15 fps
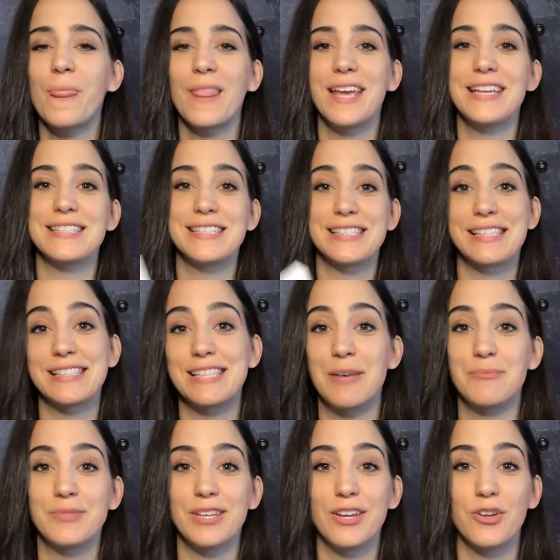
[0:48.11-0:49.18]
Is this
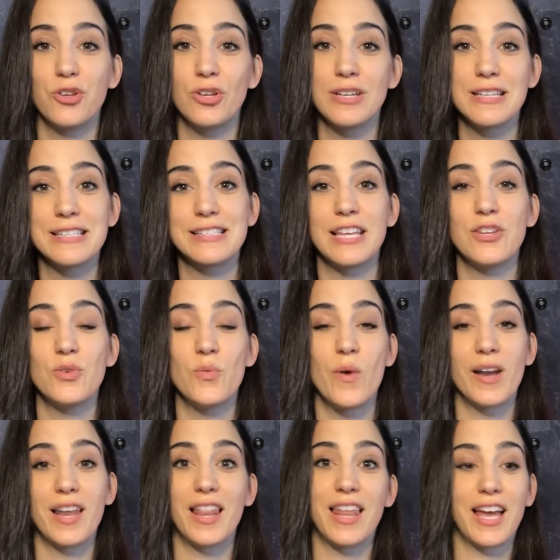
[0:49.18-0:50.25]
something on your list that you
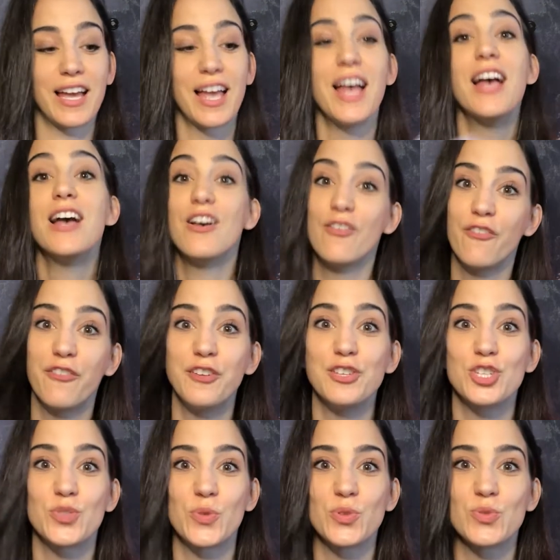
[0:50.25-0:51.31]
want to like
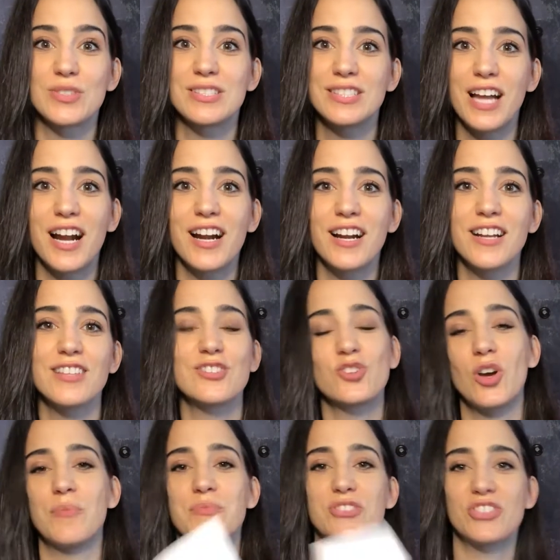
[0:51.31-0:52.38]
finish what you start?
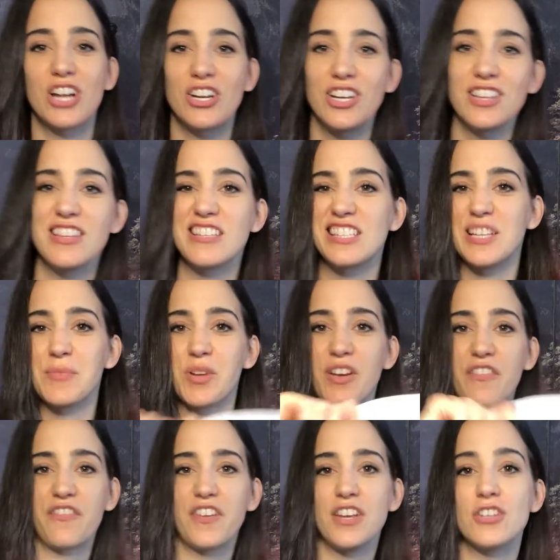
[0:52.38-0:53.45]
So I'm starting this, I'm gonna
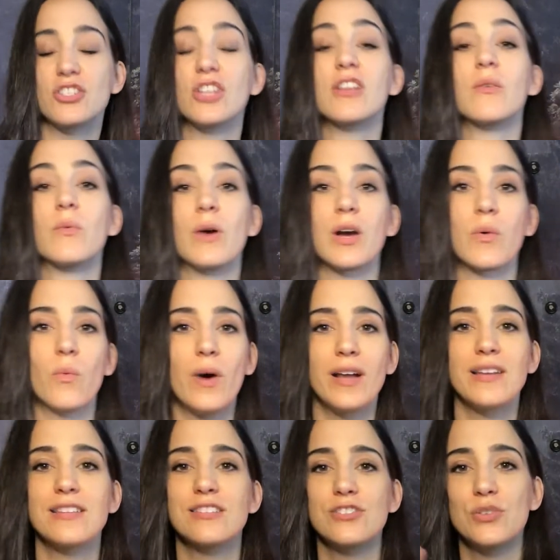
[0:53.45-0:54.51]
finish it. Like,
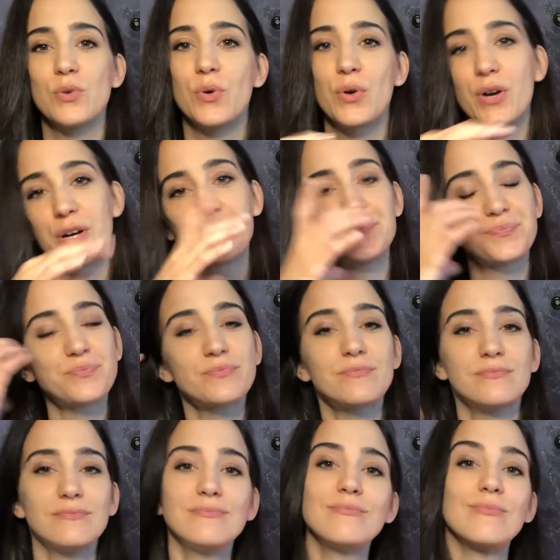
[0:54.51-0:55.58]
what is your
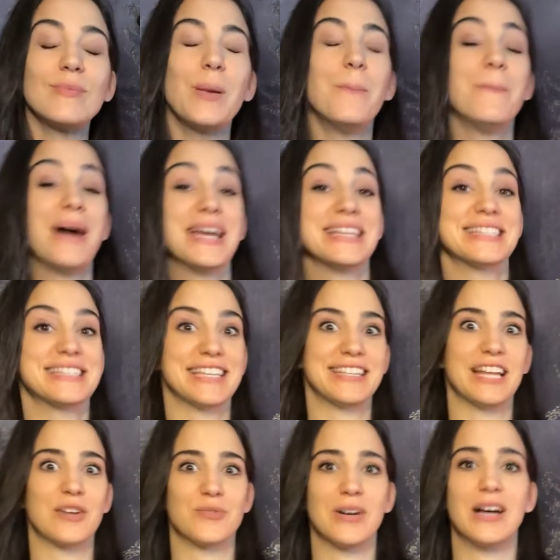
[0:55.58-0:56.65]
mindset
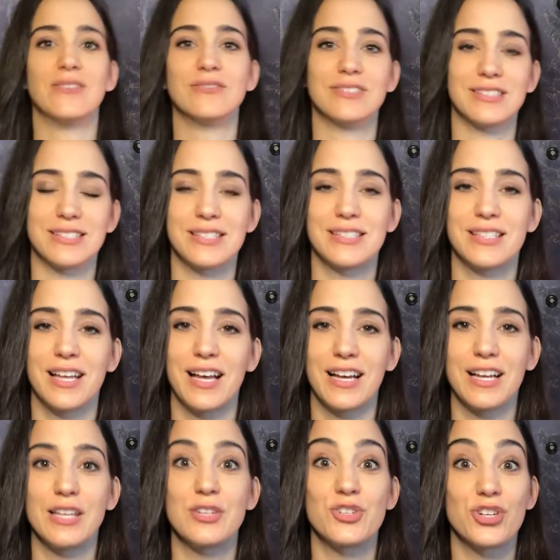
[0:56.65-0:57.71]
around this
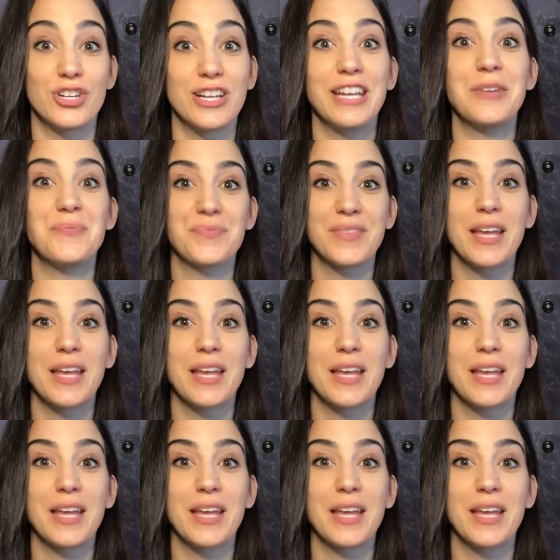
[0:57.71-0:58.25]
journey?